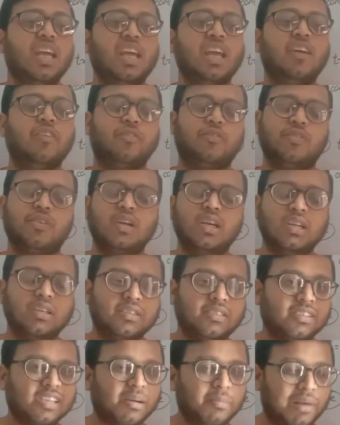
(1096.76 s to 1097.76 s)
If
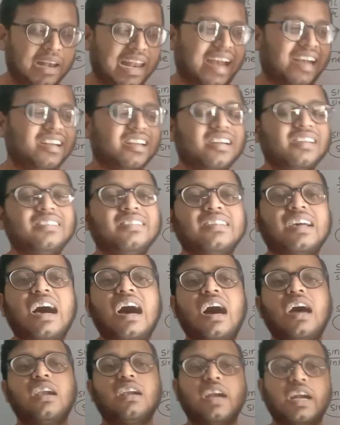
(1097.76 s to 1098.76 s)
some letters
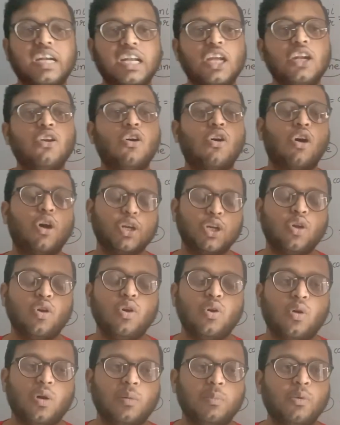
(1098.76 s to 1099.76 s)
are written on your
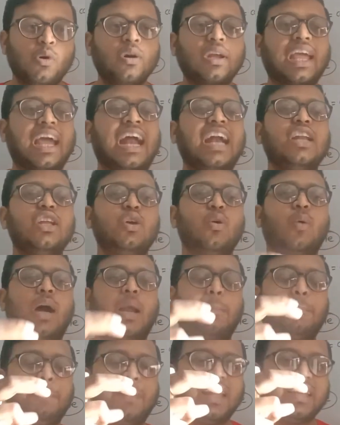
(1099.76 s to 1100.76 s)
notebook and you
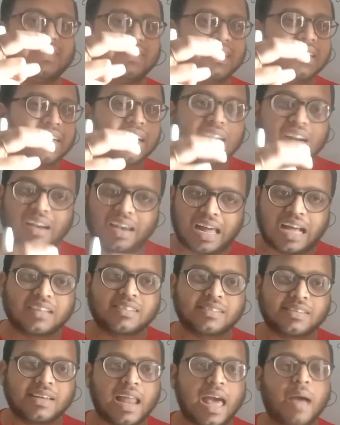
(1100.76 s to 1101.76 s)
are placing a
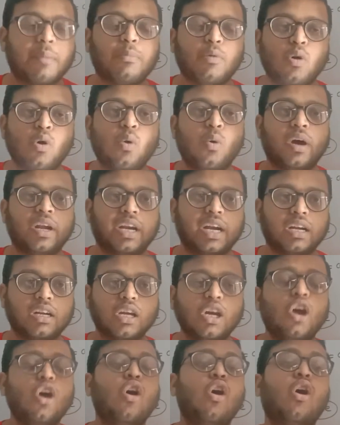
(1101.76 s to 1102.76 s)
glass slab over it,
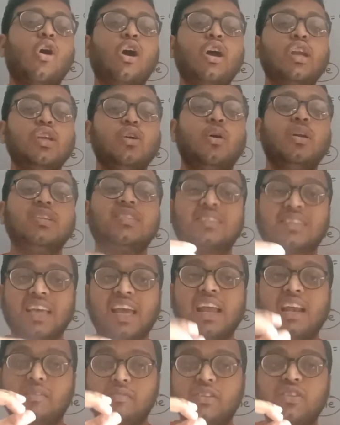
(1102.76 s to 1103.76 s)
or your
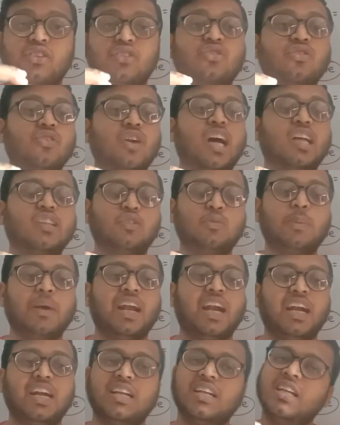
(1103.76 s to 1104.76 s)
scale which is
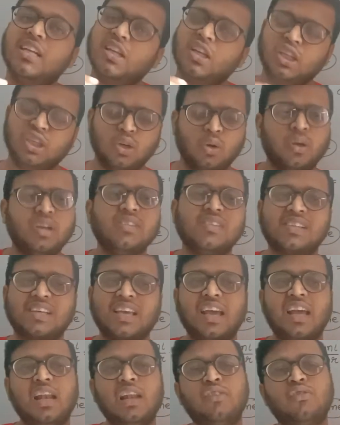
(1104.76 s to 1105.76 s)
transparent, your
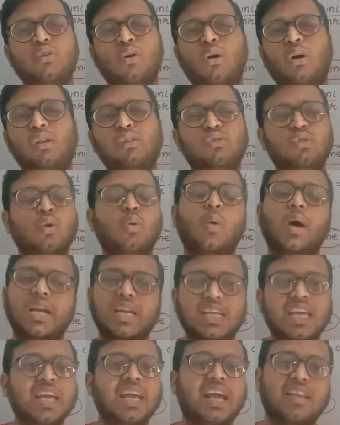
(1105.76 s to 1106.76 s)
scale is also
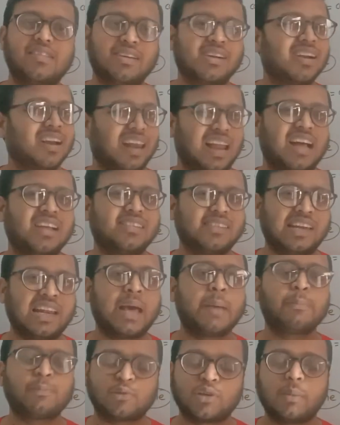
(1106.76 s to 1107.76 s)
working as a glass slab.